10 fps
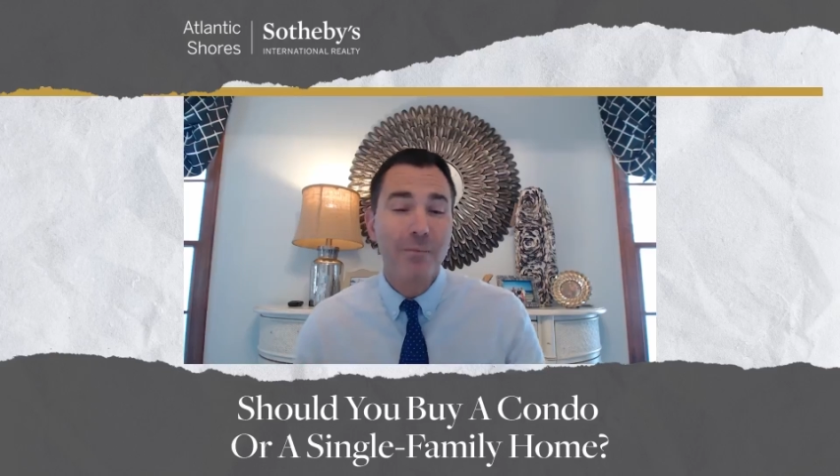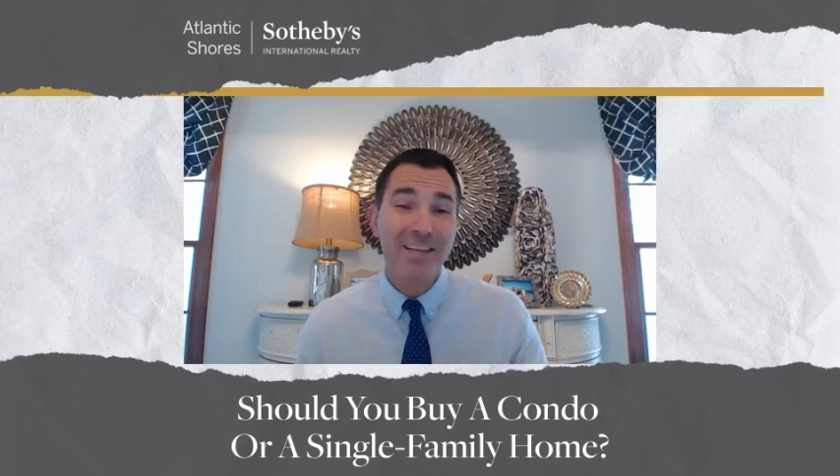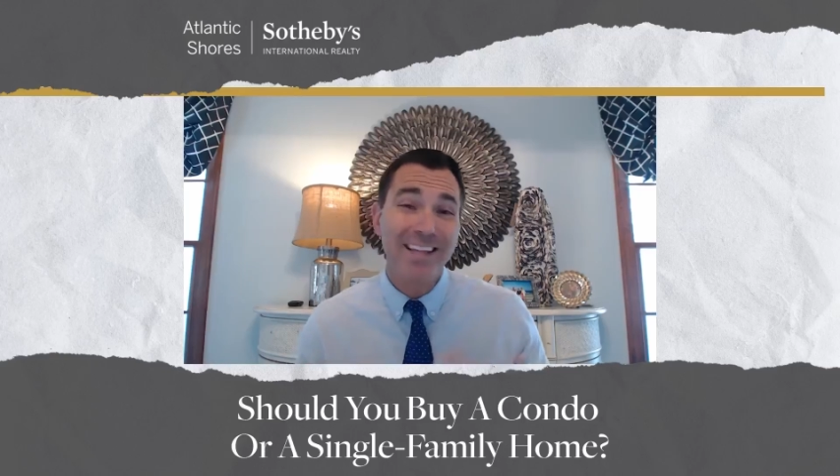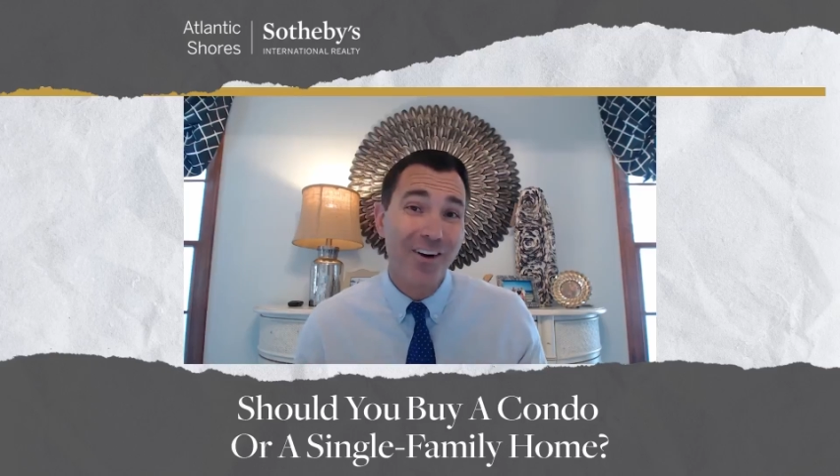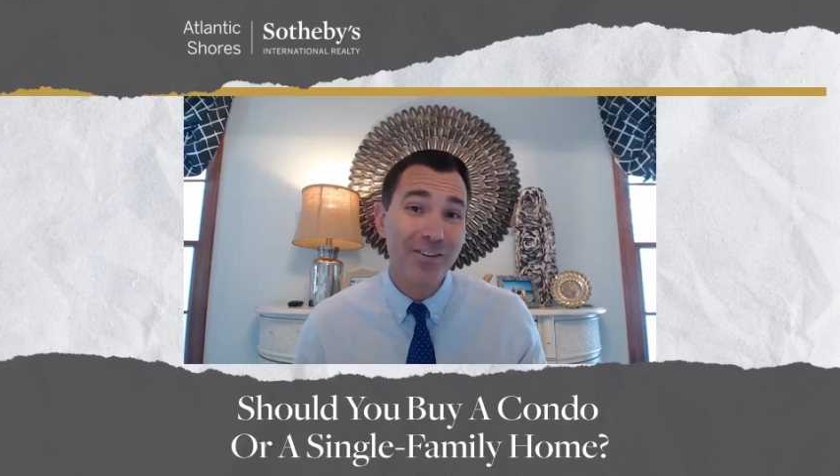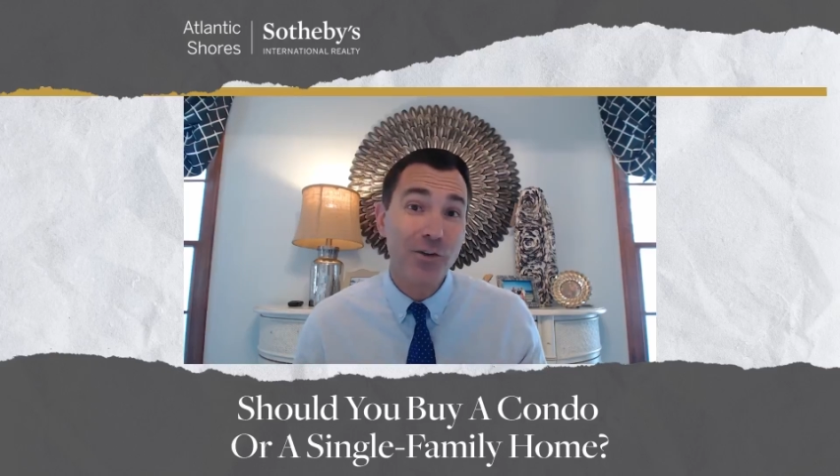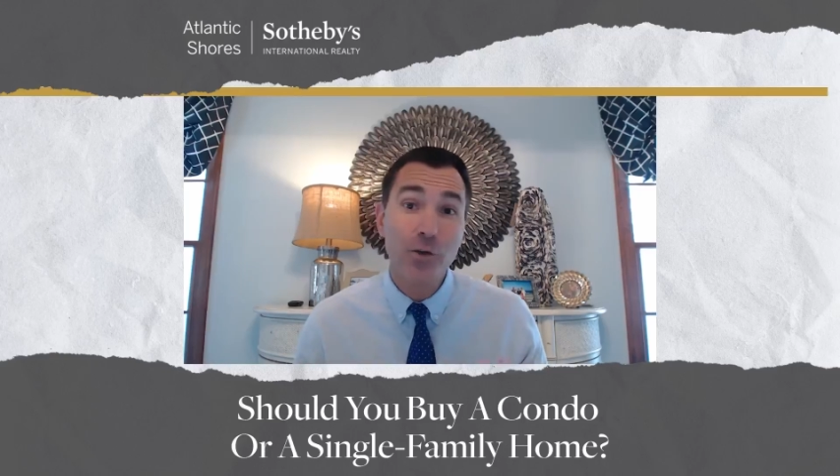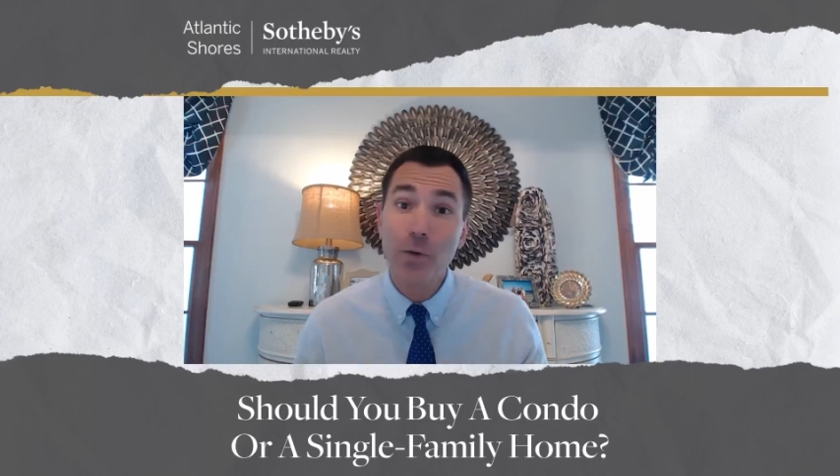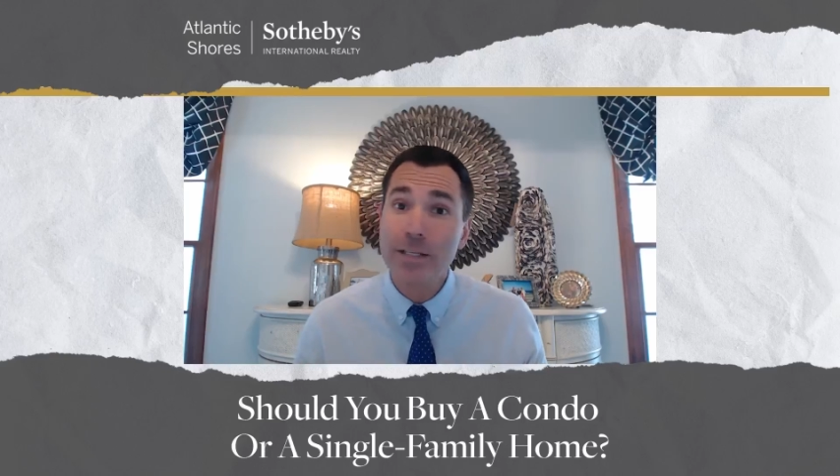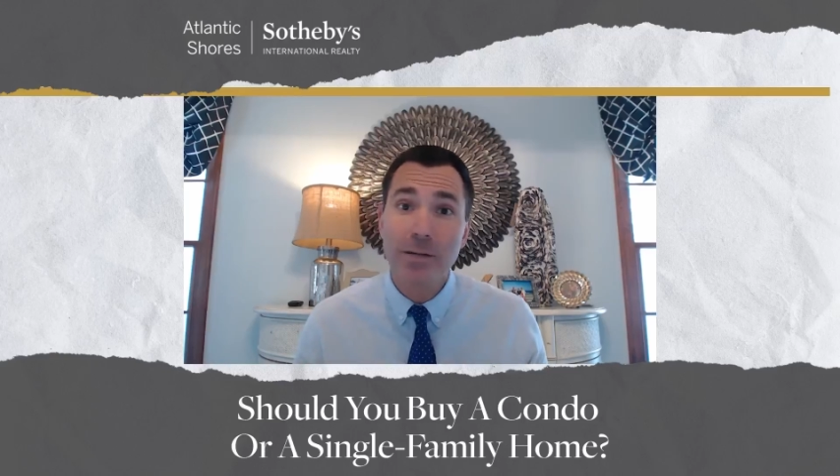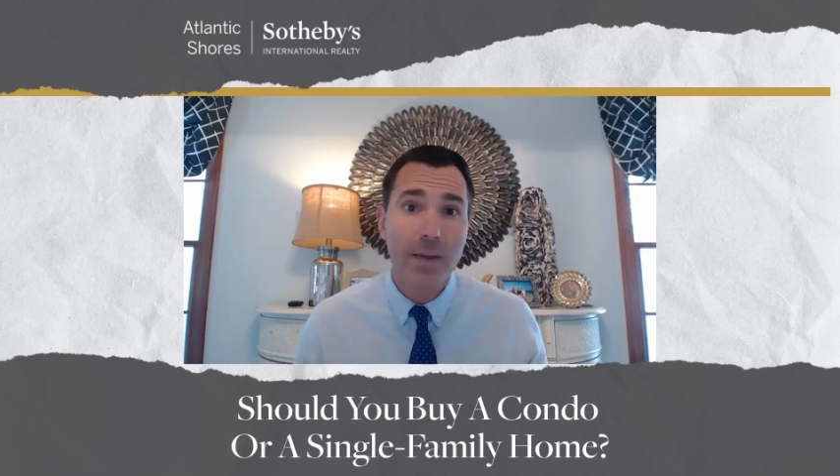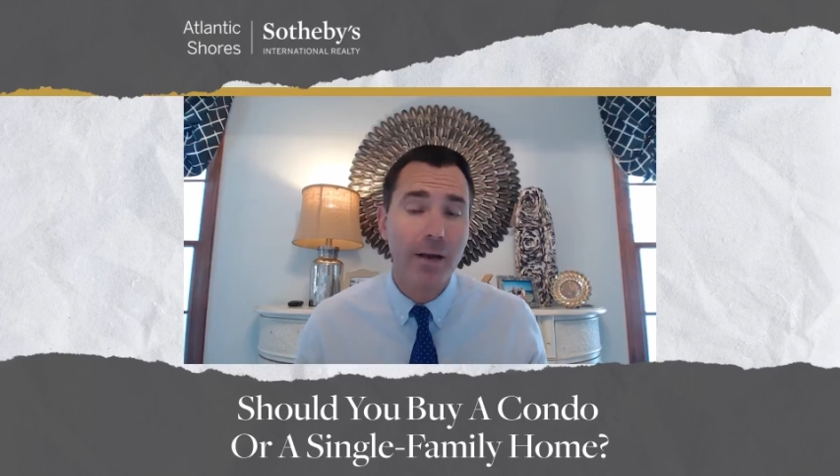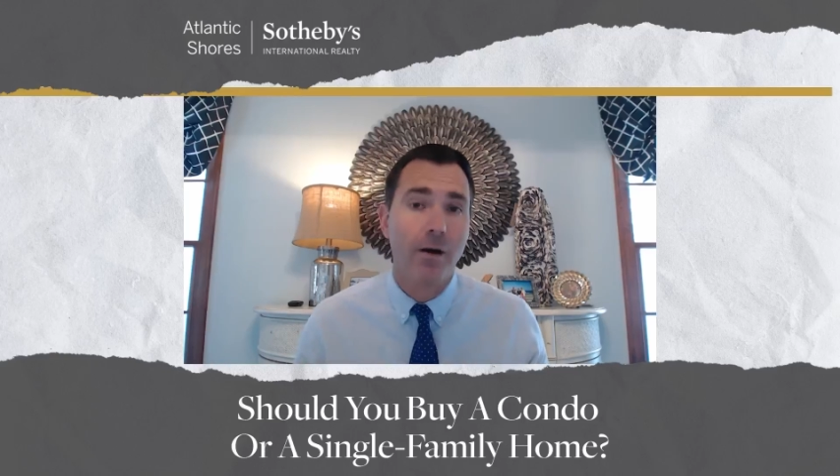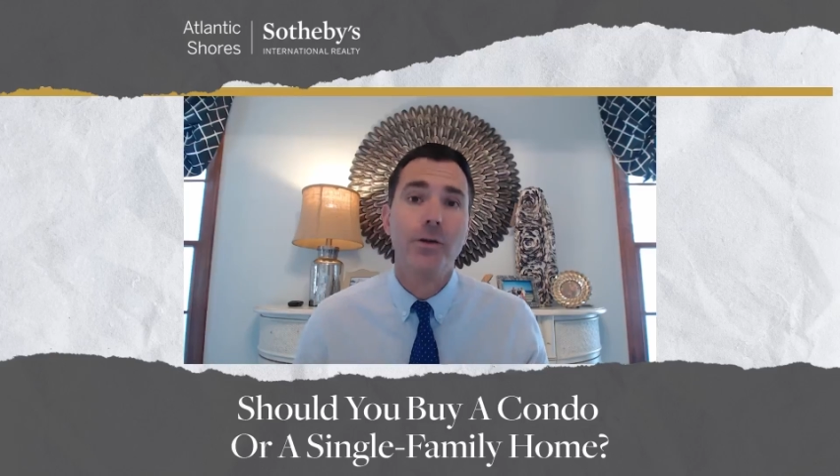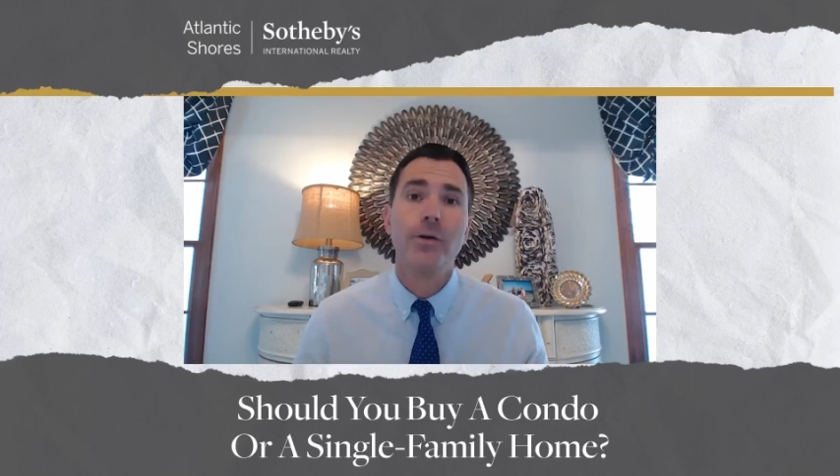But then also, you get to make
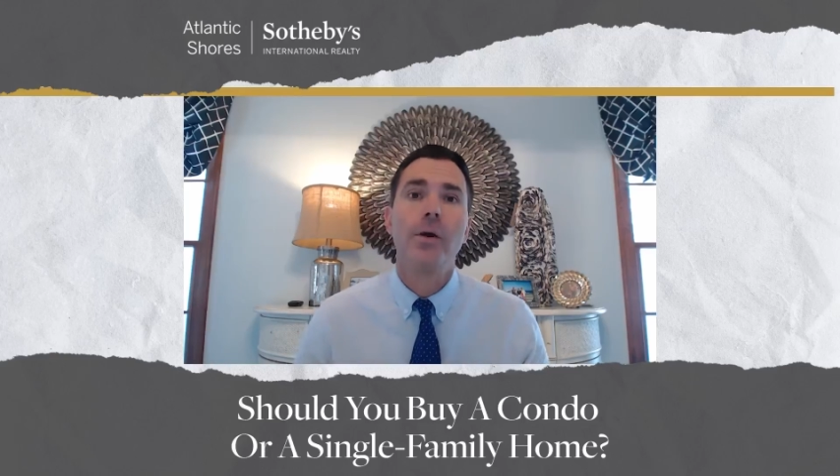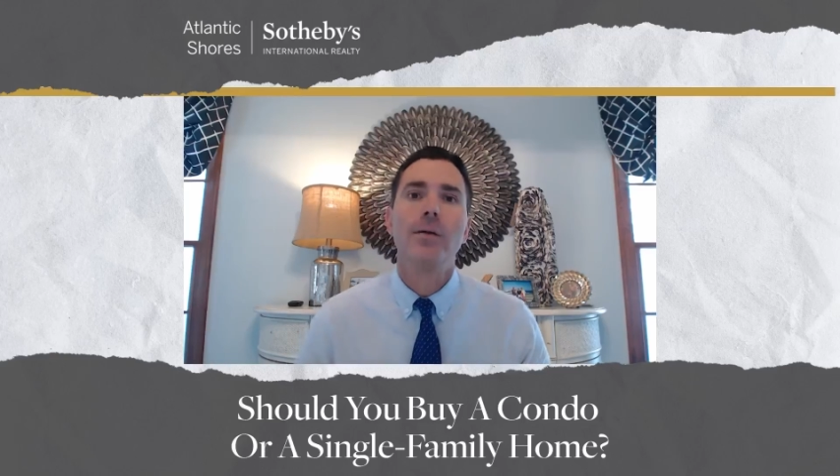all your own